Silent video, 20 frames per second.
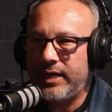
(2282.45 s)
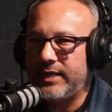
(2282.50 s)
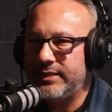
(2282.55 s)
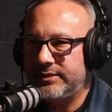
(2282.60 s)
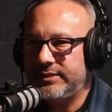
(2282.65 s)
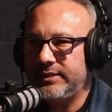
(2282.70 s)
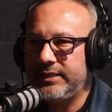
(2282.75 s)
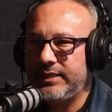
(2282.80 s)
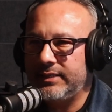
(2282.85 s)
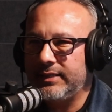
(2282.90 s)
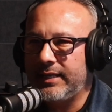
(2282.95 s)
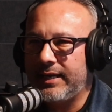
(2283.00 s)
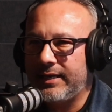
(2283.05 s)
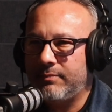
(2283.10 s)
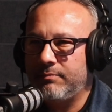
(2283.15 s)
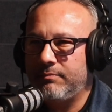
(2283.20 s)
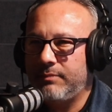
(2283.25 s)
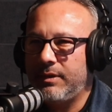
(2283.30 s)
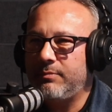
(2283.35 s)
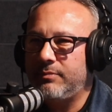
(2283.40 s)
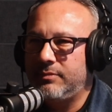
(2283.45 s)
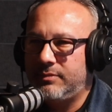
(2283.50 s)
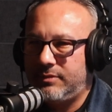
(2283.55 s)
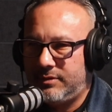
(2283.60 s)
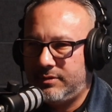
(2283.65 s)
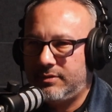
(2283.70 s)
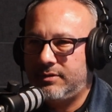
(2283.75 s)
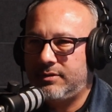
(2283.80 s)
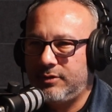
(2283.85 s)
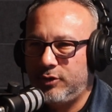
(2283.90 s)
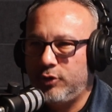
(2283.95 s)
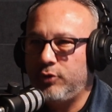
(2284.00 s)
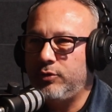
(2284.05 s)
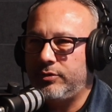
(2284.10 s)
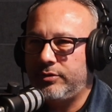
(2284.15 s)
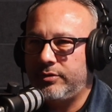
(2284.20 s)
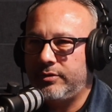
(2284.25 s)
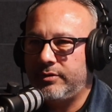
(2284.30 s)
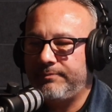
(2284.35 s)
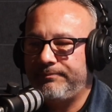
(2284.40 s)
kind of see like maybe
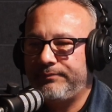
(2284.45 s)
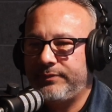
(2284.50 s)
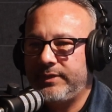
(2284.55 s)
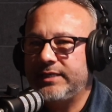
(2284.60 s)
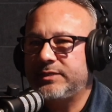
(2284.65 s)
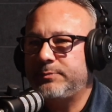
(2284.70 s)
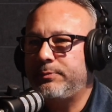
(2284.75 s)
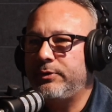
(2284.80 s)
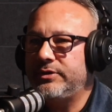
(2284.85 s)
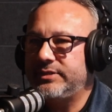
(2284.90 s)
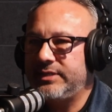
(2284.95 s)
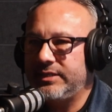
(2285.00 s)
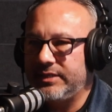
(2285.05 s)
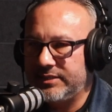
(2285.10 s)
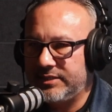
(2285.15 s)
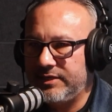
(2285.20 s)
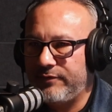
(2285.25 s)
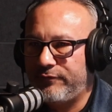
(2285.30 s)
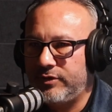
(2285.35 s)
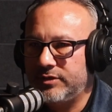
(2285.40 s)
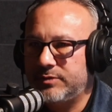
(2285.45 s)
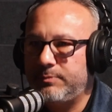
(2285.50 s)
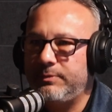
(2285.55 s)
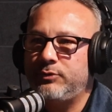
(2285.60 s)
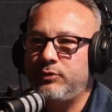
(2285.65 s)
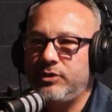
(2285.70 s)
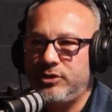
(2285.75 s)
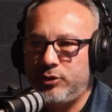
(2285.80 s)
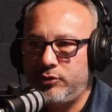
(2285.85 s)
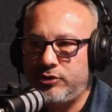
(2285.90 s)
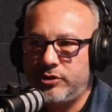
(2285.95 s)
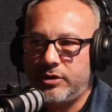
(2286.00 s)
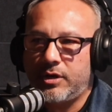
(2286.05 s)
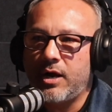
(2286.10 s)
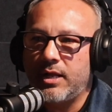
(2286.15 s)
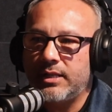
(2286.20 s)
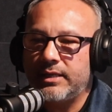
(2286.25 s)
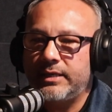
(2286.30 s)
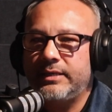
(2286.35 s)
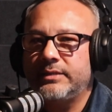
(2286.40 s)
you're experiencing the difference between you and your
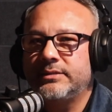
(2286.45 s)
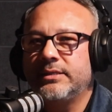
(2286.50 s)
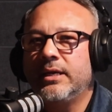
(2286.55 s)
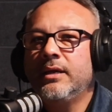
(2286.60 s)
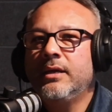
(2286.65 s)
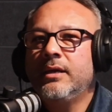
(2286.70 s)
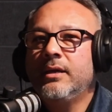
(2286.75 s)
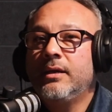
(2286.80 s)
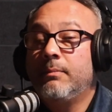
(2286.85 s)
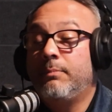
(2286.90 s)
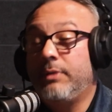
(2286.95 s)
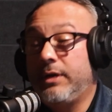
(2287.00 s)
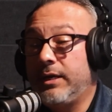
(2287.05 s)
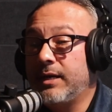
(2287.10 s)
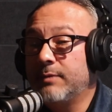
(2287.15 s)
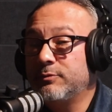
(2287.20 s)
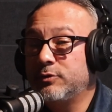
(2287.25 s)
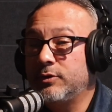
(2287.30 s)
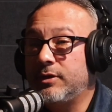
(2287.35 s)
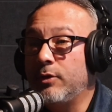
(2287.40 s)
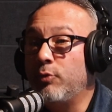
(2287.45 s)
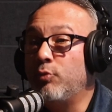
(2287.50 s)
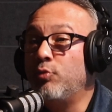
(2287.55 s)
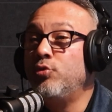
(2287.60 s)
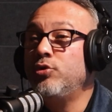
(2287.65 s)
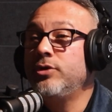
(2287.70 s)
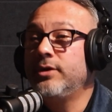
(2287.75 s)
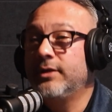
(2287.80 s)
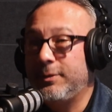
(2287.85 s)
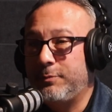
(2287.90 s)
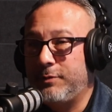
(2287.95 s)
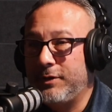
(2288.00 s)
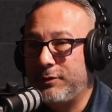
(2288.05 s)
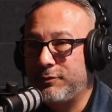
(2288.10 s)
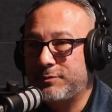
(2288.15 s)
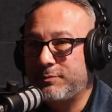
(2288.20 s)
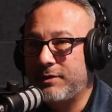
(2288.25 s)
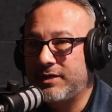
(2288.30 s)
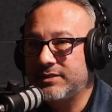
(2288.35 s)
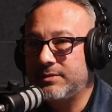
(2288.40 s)
colleagues, but it comes with the really big
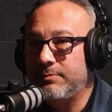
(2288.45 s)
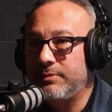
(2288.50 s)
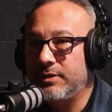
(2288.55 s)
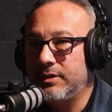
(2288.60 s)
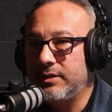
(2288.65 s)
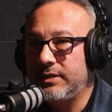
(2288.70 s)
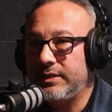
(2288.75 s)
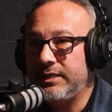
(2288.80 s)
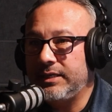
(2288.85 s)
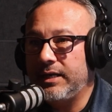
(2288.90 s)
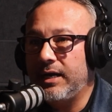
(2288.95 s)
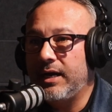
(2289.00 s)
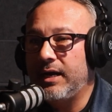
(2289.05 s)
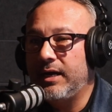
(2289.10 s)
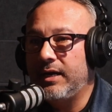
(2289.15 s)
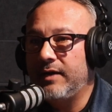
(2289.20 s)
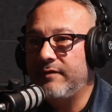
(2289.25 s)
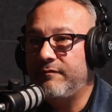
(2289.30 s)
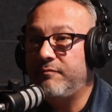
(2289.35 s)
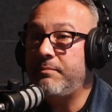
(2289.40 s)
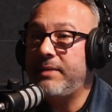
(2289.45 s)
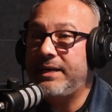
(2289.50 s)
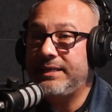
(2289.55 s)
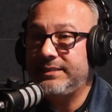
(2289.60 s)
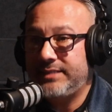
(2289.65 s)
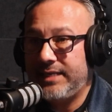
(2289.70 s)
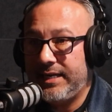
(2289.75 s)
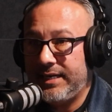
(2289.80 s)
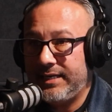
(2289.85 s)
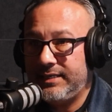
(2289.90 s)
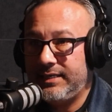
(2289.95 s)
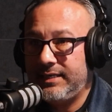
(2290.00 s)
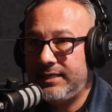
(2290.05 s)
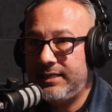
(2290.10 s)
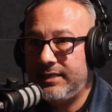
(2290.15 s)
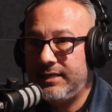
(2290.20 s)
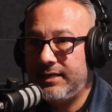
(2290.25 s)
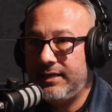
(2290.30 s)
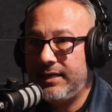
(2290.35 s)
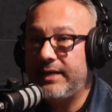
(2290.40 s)
responsibility of
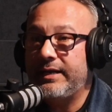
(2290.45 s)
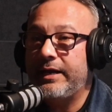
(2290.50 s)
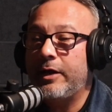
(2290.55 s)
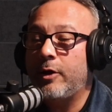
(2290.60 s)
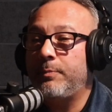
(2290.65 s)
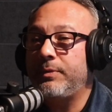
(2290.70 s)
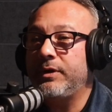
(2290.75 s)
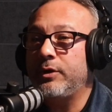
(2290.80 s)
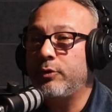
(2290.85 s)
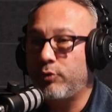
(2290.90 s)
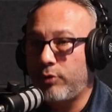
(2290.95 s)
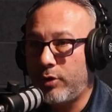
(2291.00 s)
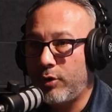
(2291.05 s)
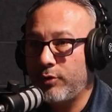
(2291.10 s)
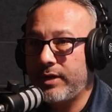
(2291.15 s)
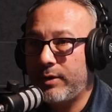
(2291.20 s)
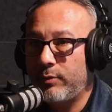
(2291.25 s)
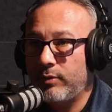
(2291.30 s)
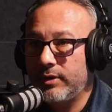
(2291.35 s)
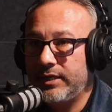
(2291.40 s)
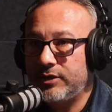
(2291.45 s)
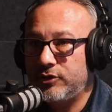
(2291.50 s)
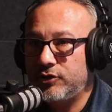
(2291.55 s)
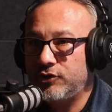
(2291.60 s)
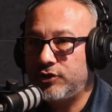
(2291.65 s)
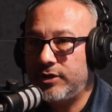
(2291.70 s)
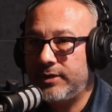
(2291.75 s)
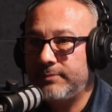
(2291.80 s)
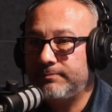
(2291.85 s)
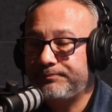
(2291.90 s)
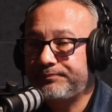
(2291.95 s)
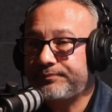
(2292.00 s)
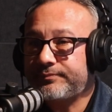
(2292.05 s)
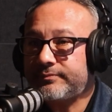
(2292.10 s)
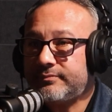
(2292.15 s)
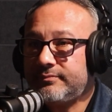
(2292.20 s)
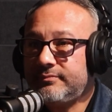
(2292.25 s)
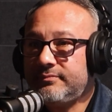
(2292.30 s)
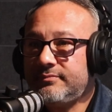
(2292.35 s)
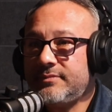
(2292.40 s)
maintaining and helping grow that relationship.
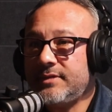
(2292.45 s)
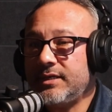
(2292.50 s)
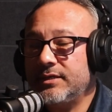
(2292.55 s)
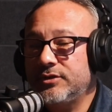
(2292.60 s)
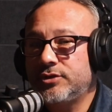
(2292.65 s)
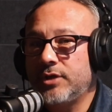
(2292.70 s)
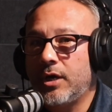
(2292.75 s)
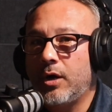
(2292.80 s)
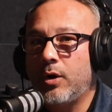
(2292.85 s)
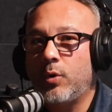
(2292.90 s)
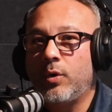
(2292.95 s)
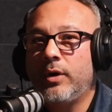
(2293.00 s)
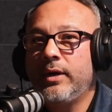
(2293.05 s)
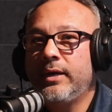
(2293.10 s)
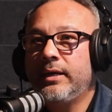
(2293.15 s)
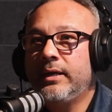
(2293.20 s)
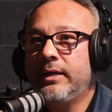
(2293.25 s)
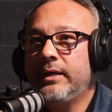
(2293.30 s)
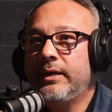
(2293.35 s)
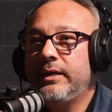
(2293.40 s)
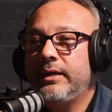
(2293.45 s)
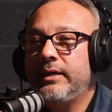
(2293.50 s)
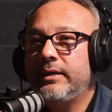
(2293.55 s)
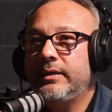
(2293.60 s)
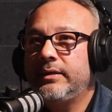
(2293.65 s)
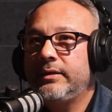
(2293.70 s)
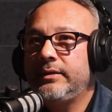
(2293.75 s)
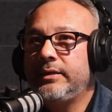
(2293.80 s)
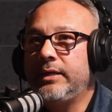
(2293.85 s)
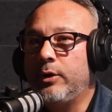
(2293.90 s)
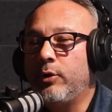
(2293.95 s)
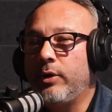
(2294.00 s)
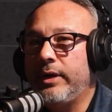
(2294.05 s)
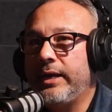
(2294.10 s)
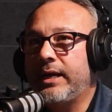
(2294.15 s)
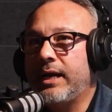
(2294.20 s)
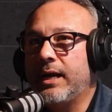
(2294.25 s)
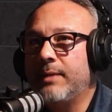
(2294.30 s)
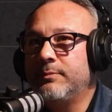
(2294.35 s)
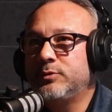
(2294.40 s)
So,
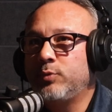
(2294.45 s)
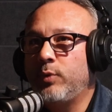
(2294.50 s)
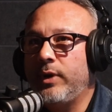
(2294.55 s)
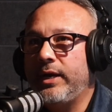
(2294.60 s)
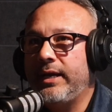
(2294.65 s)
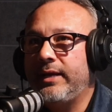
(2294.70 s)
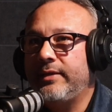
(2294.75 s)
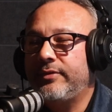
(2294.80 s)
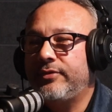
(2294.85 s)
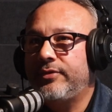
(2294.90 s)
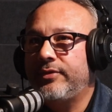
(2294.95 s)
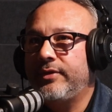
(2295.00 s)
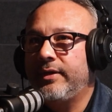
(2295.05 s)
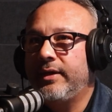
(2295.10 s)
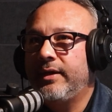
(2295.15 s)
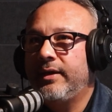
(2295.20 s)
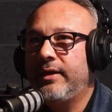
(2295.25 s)
it comes with